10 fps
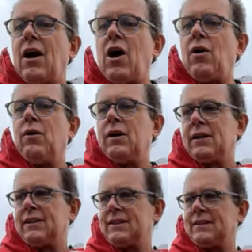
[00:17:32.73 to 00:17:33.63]

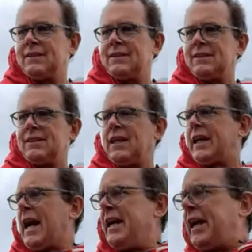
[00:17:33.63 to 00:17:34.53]
Oh,
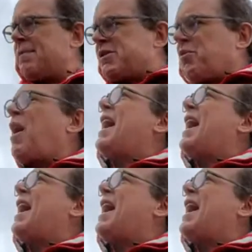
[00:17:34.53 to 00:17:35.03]
okay, here comes the rain.